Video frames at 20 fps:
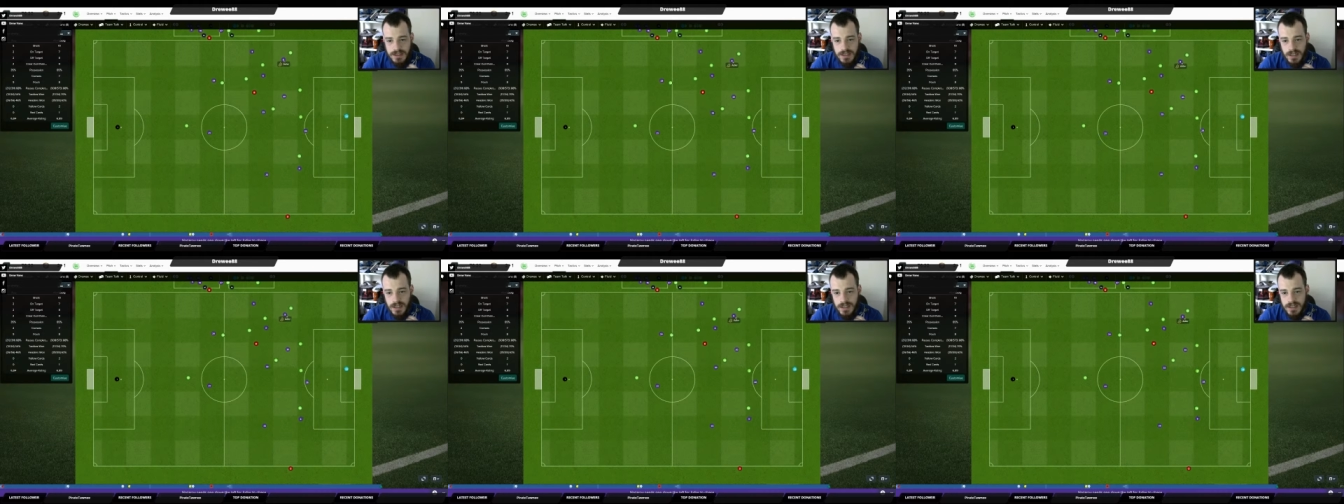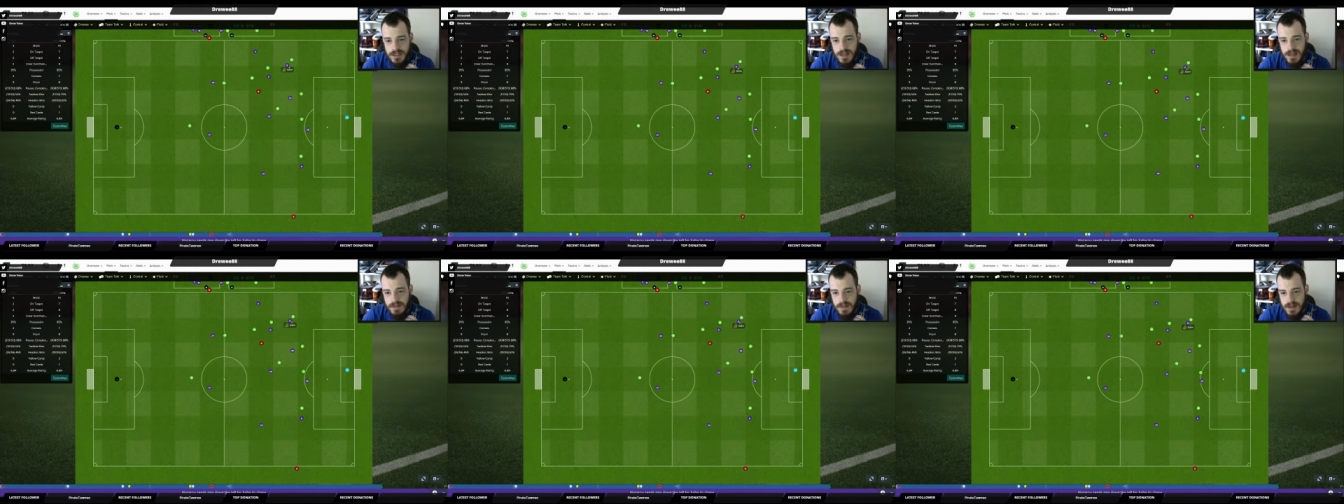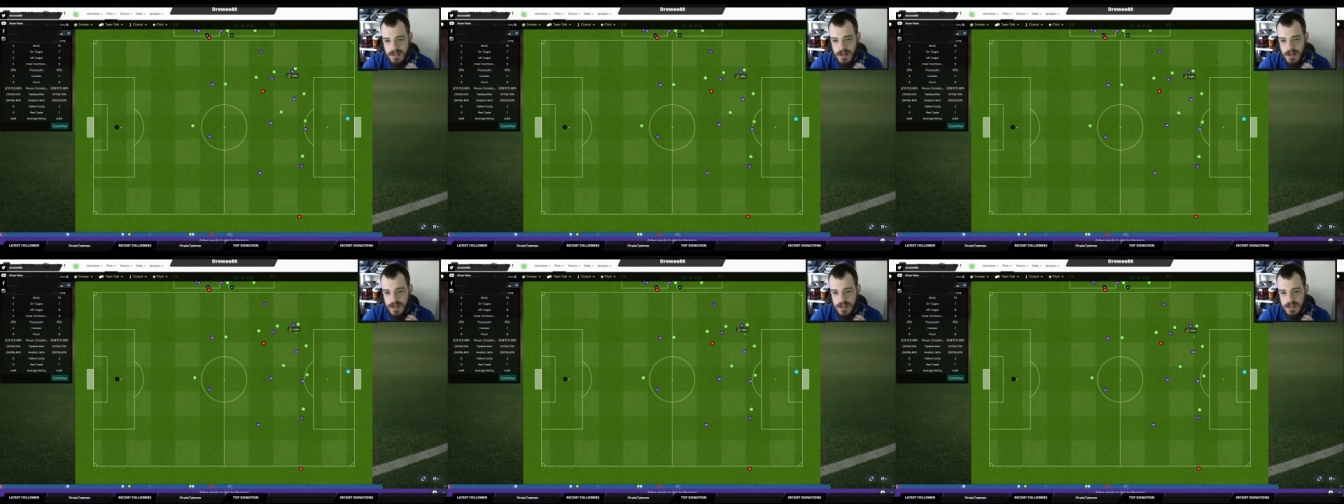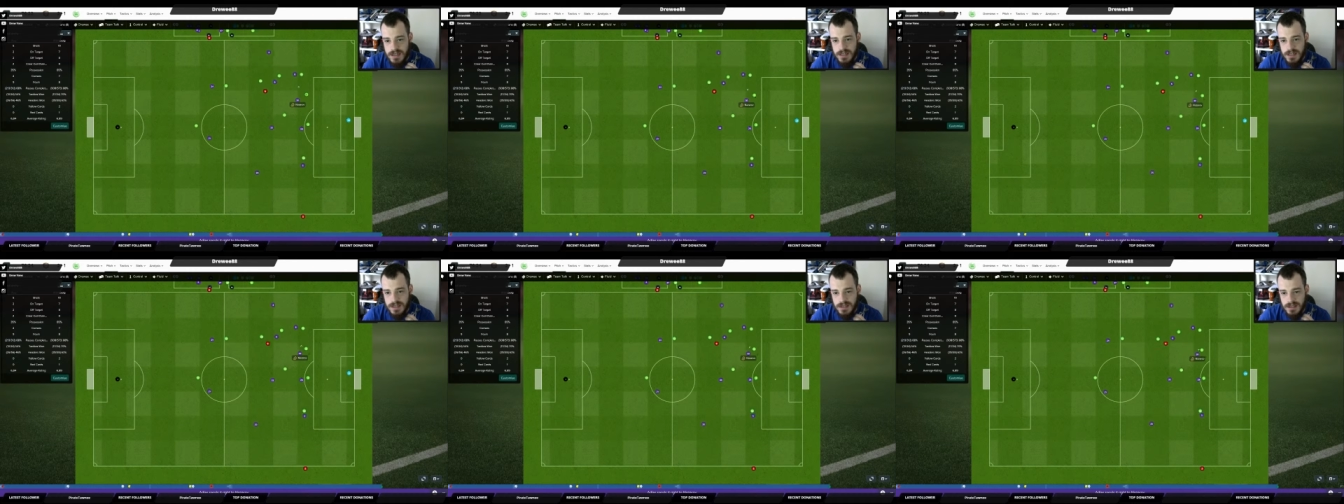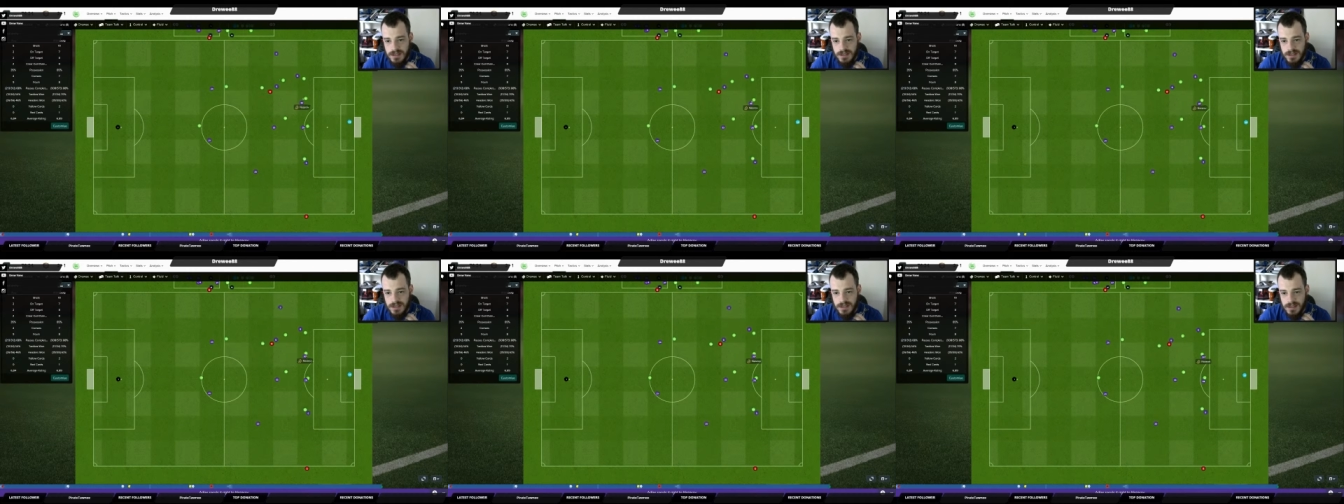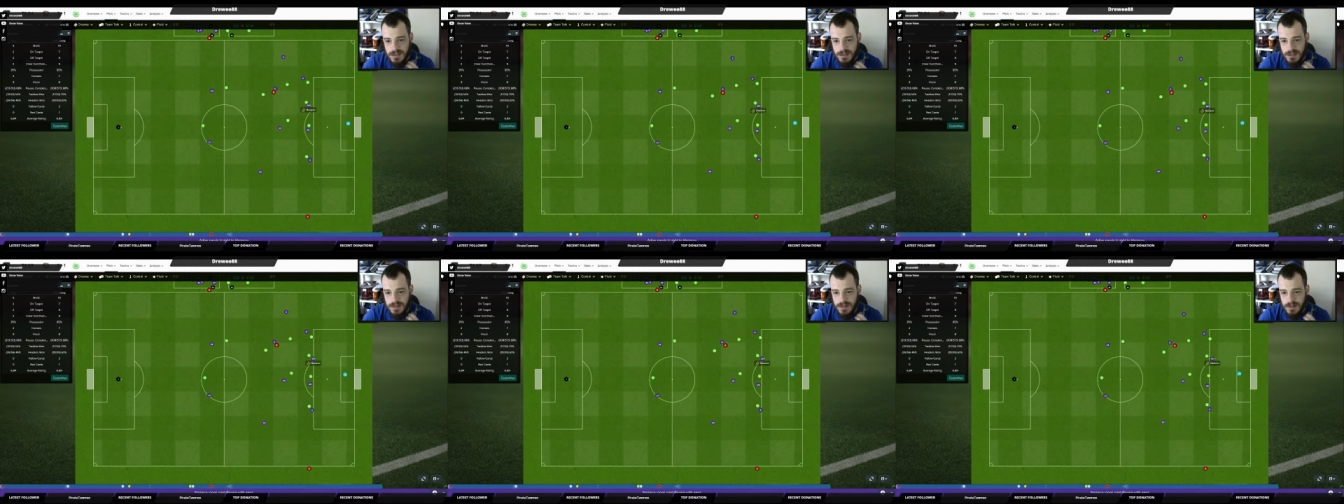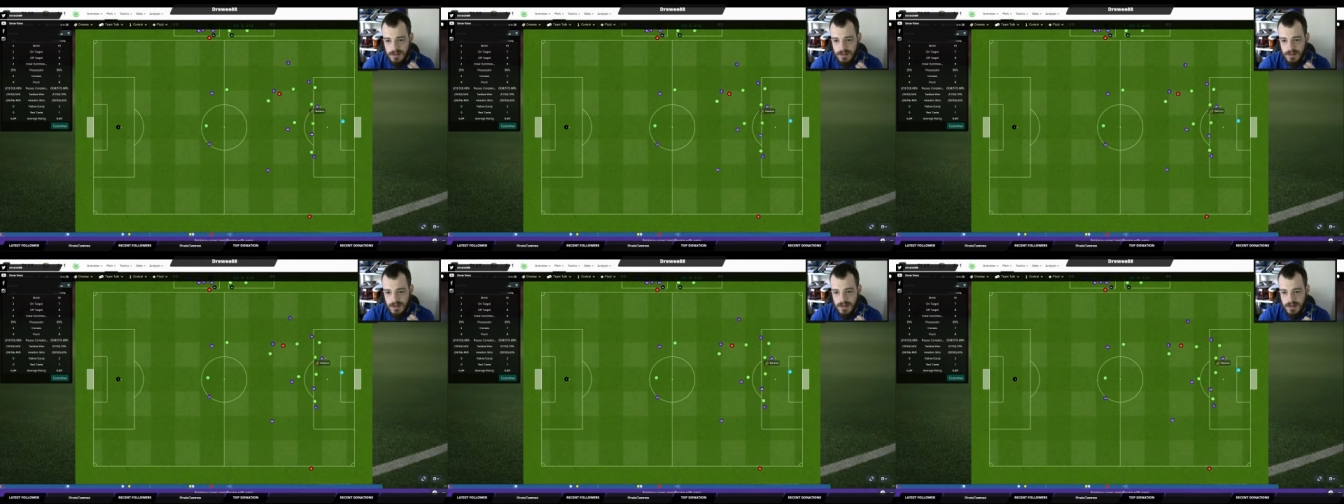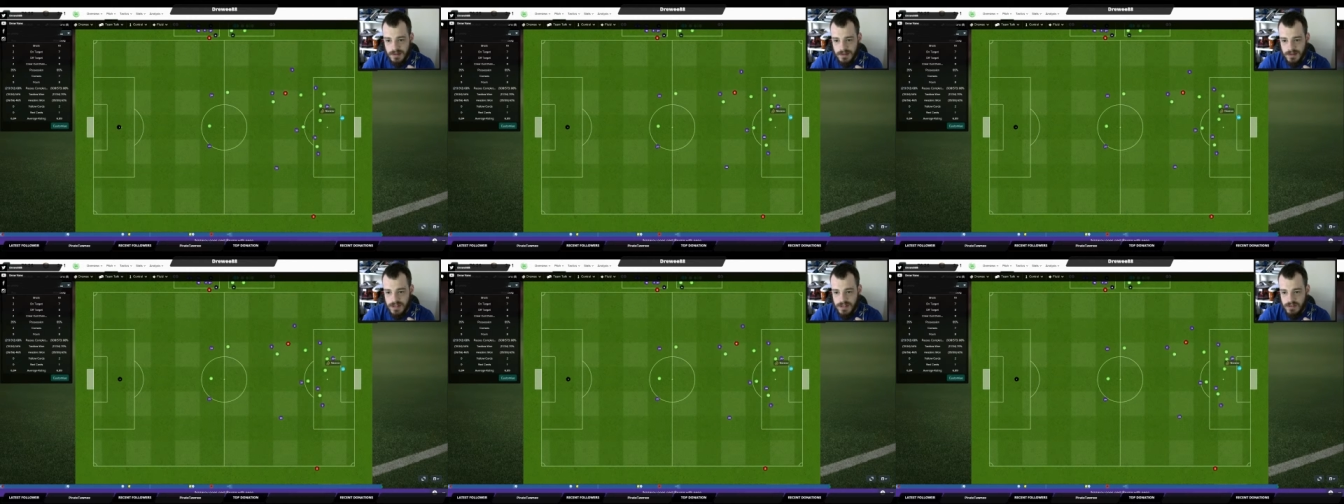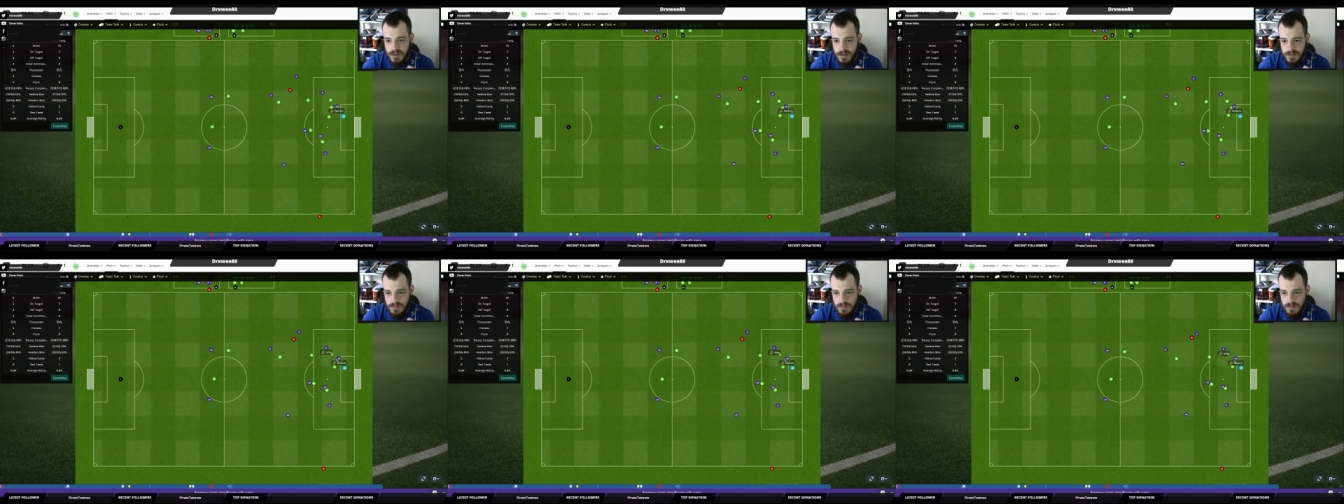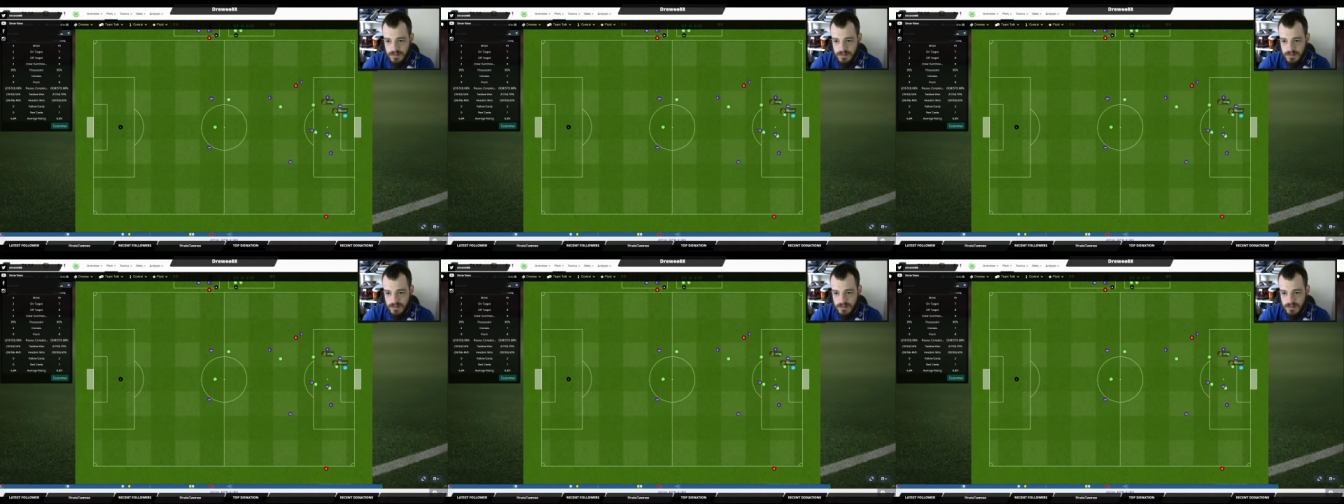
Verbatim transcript: on his left hand side. Nazarov.